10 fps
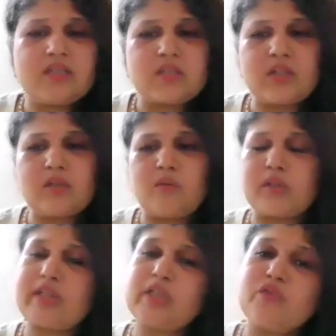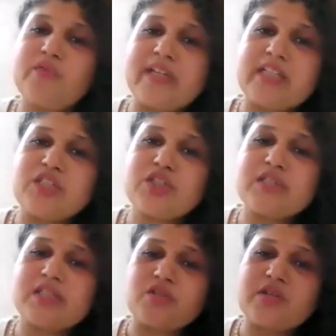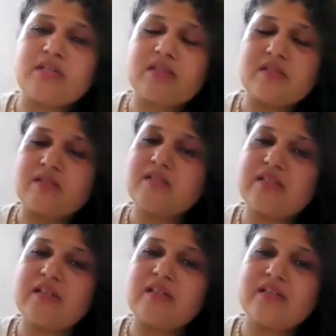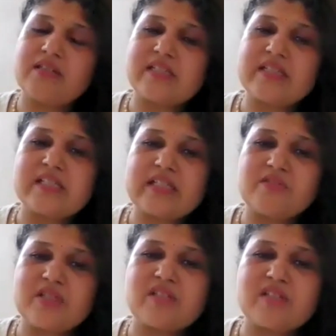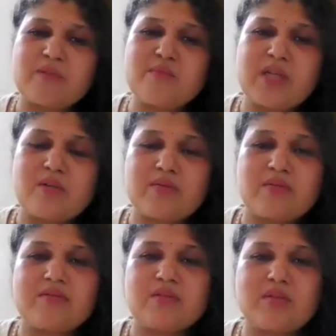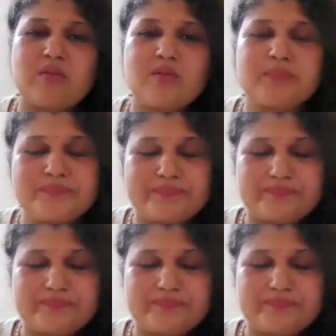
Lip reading: So what are your financial strengths since the results have just come down? So